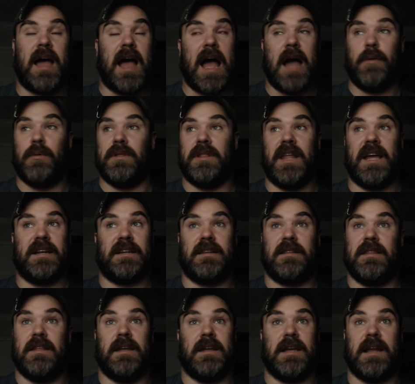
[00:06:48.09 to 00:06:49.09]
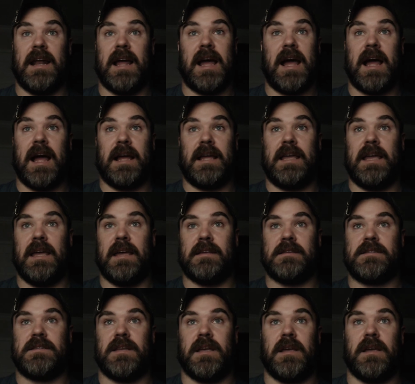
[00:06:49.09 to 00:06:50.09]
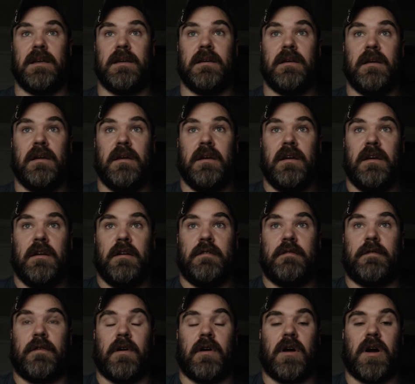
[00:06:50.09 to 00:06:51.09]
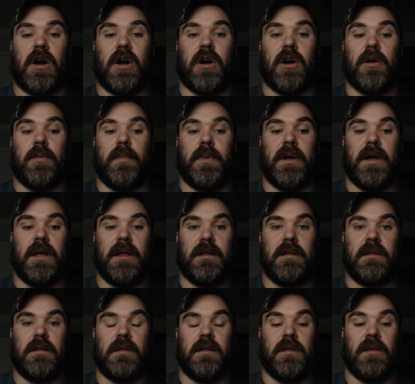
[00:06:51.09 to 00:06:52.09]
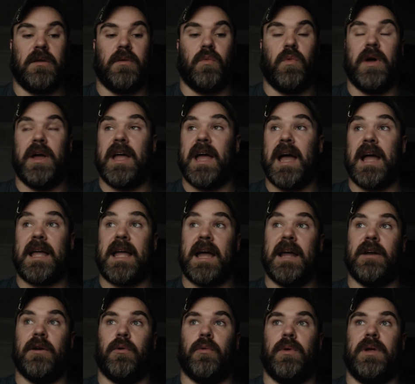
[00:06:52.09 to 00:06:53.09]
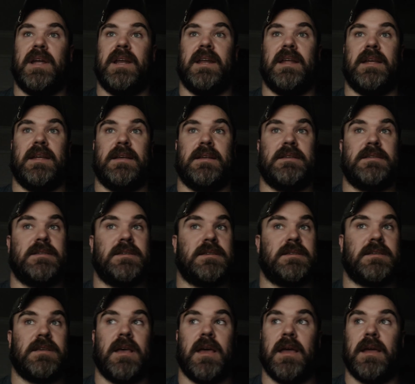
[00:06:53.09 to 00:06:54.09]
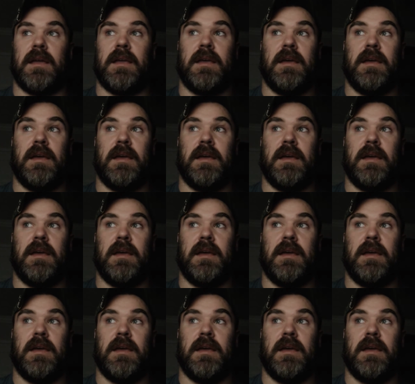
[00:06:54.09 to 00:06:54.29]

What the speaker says: I would like to think, and I can't say for her, but the way I kind of read it is just like,